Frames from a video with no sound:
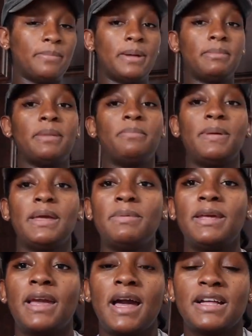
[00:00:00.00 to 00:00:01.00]
But my
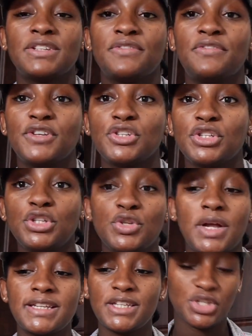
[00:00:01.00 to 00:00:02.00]
baby has officially
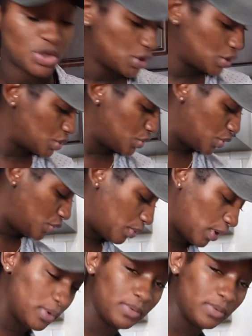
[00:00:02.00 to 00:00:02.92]
transitioned to newborn,